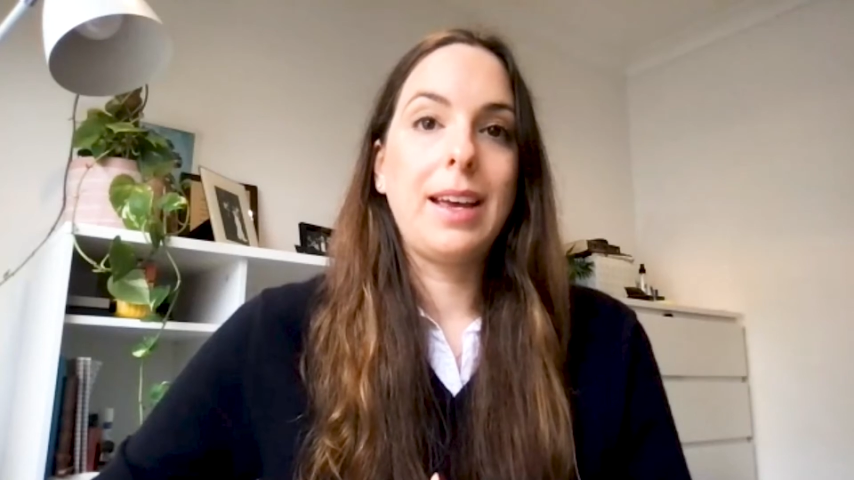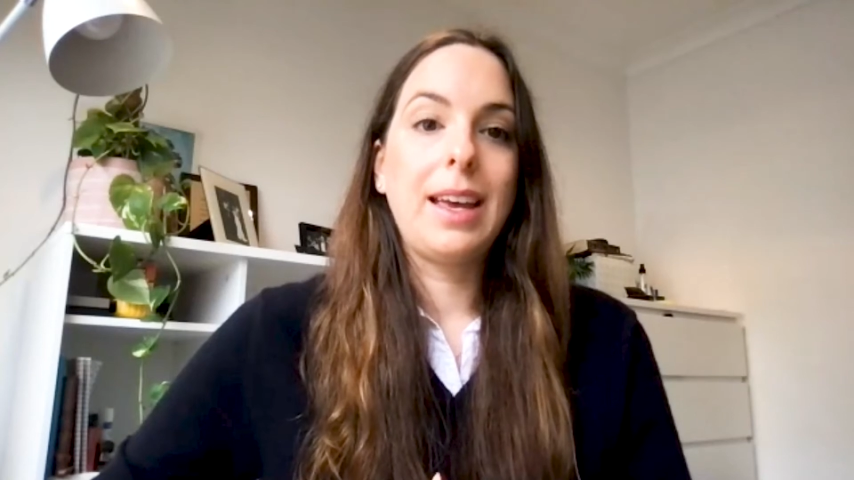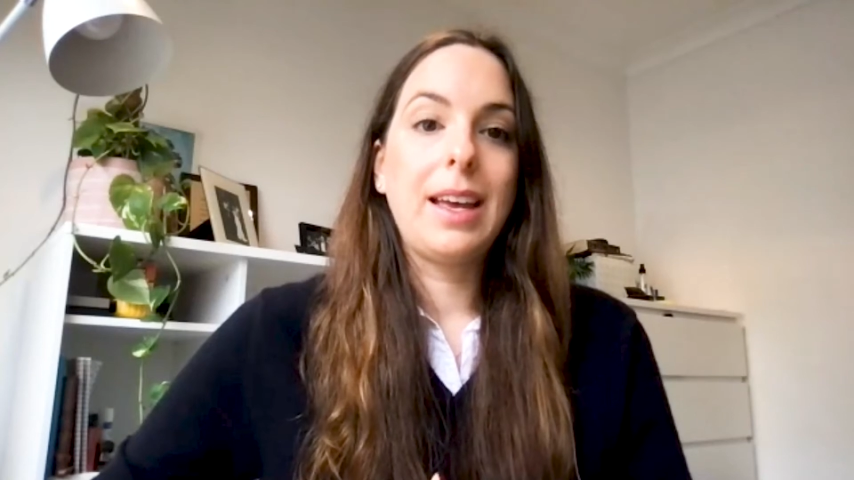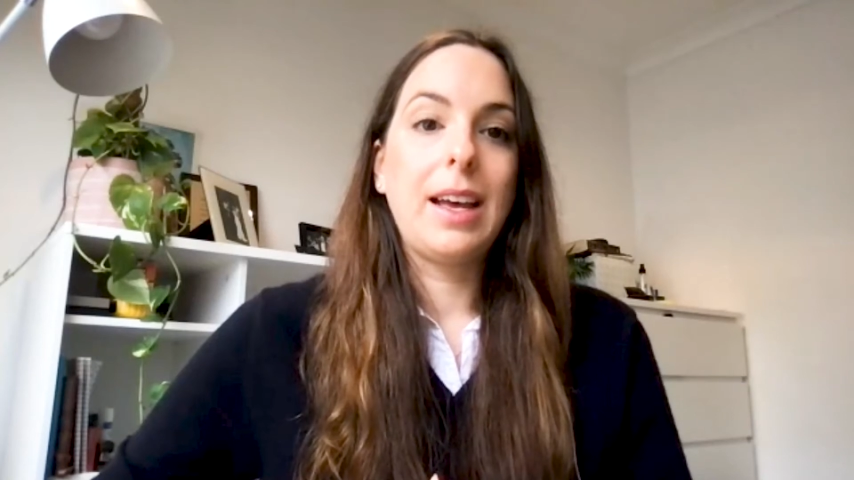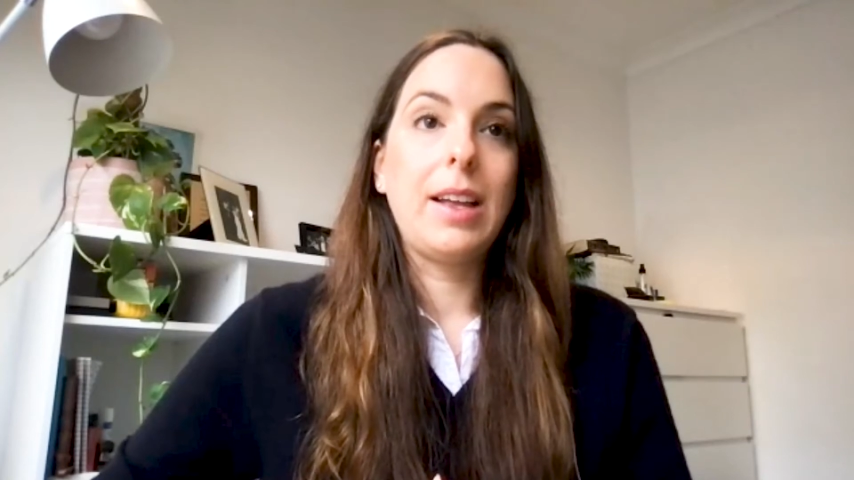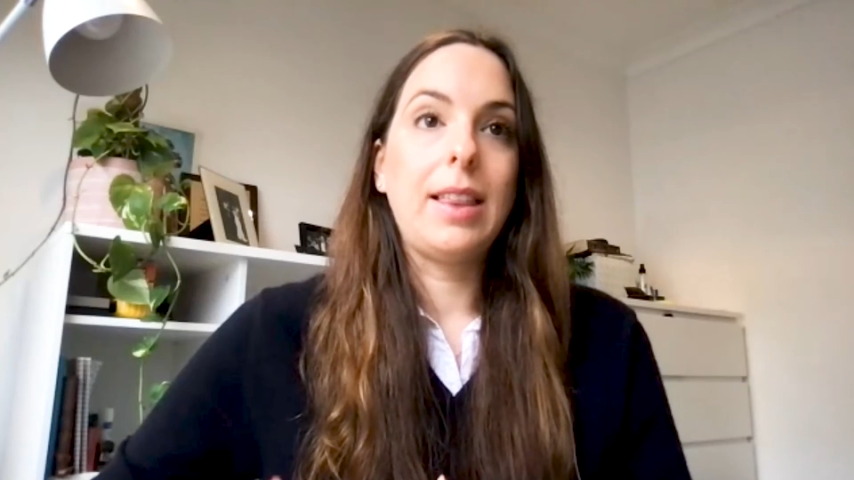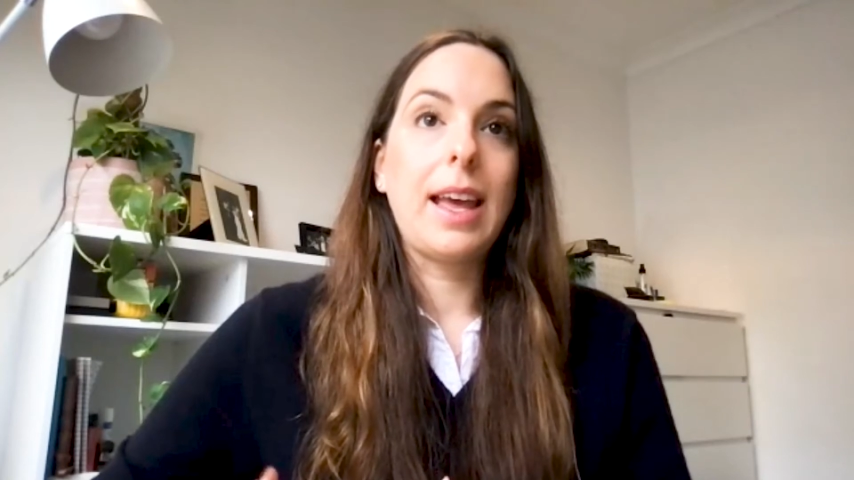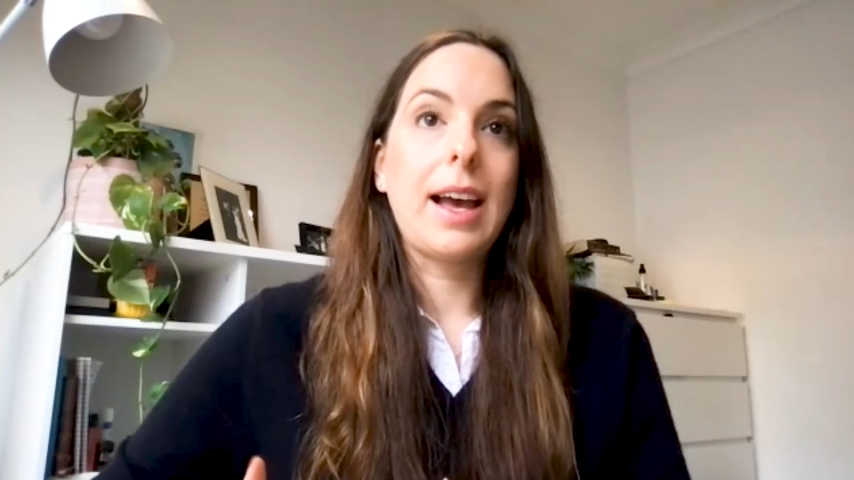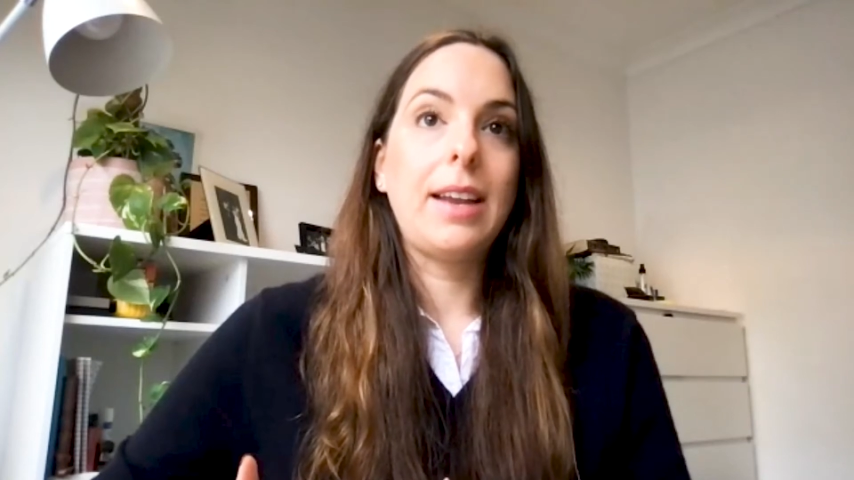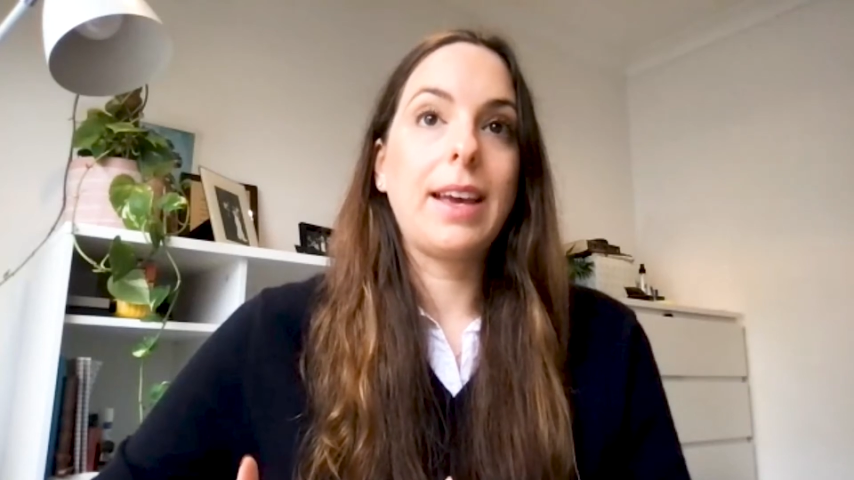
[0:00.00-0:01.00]
they kind of
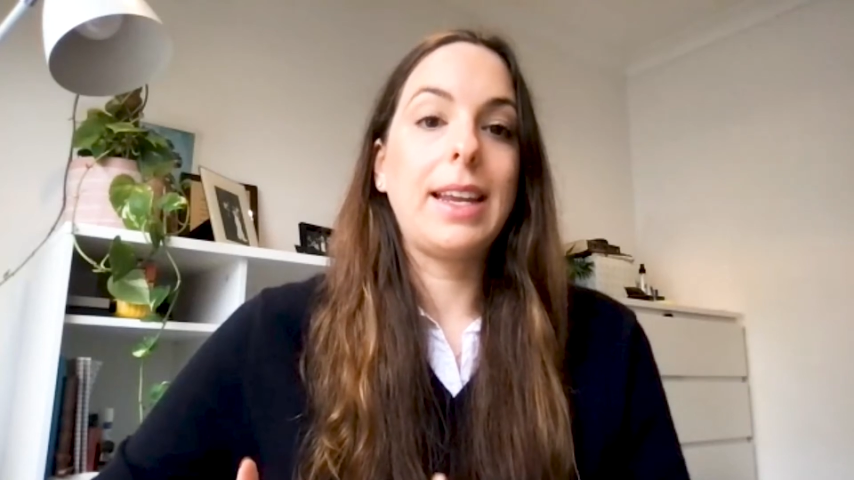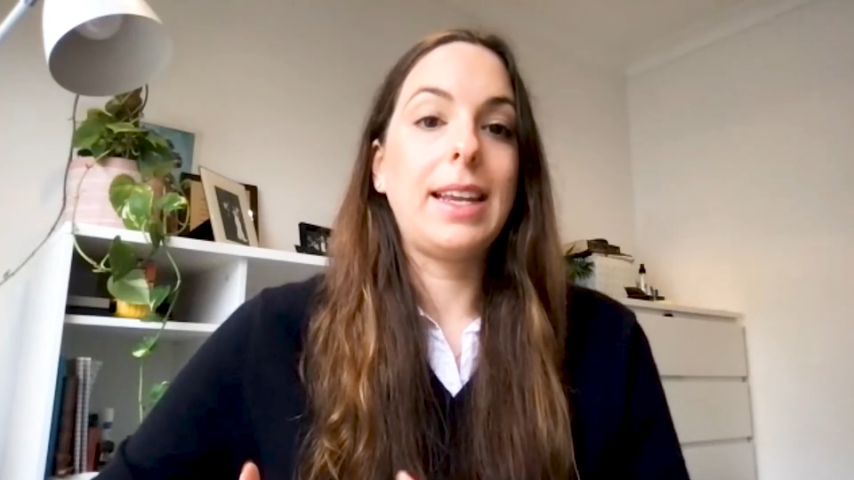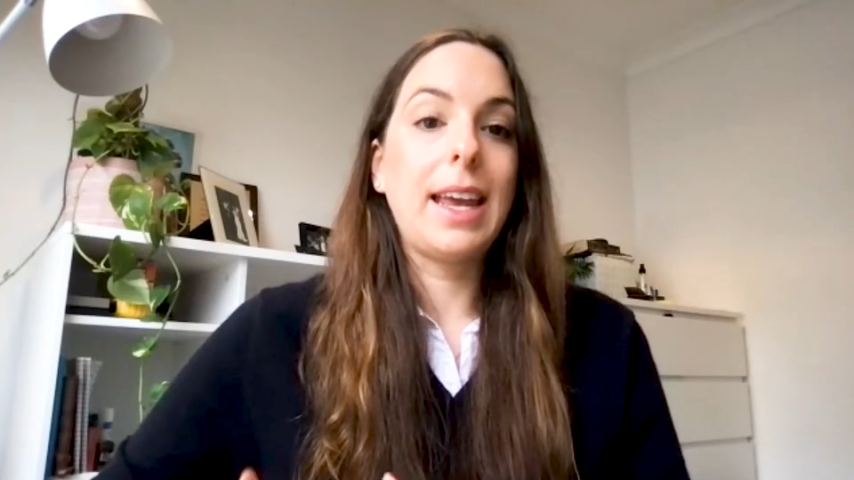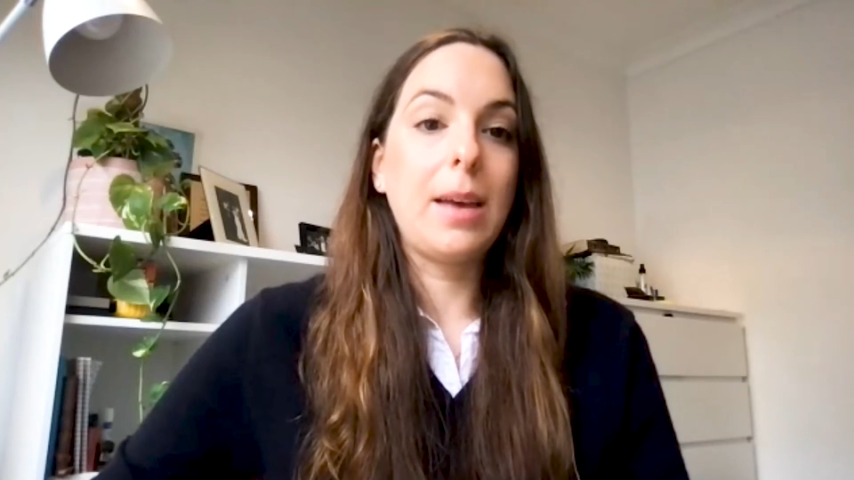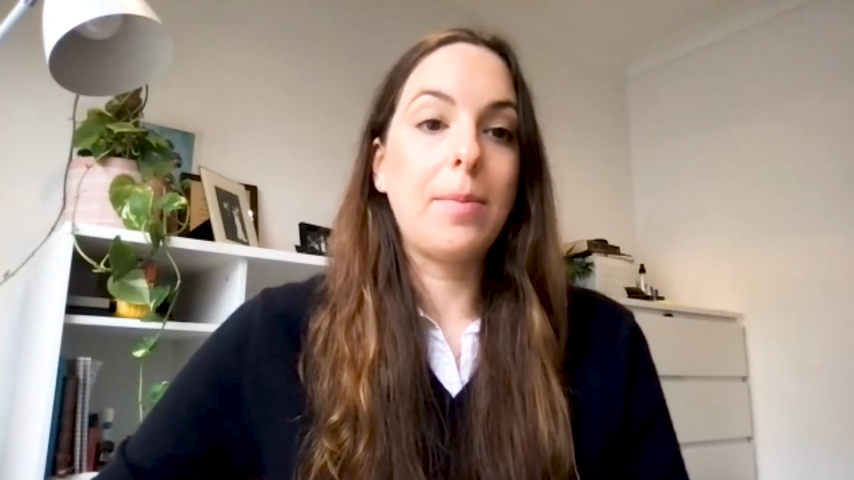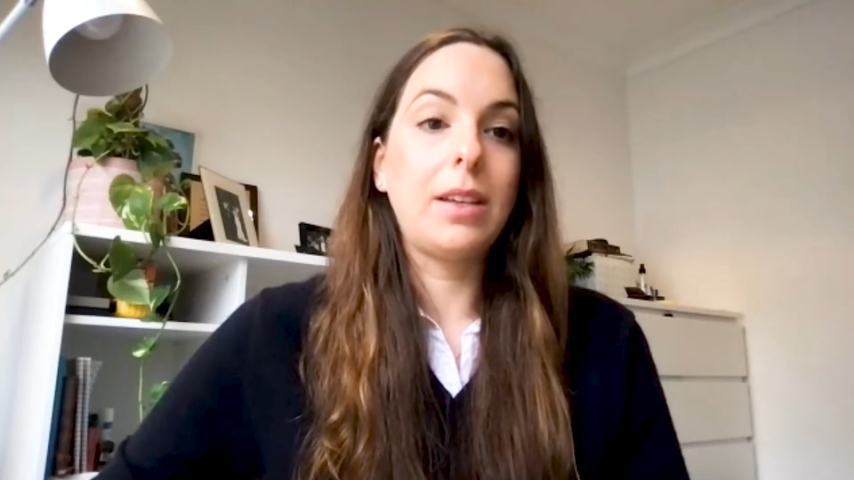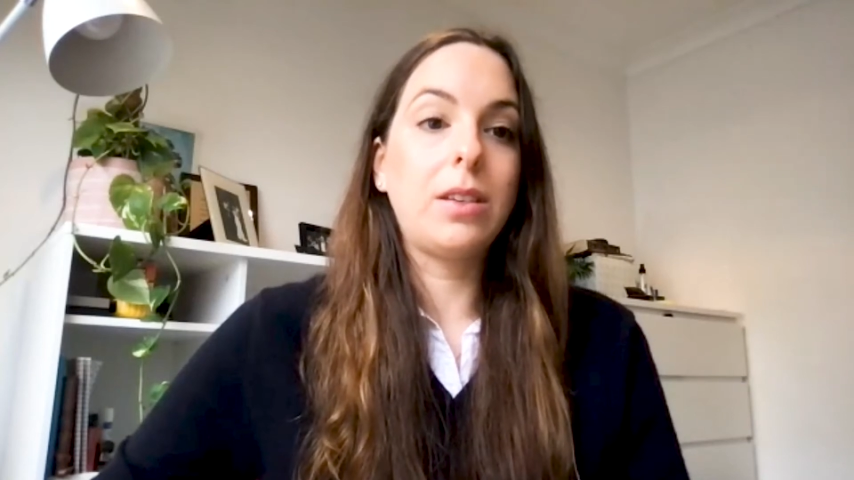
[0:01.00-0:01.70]
can inhibit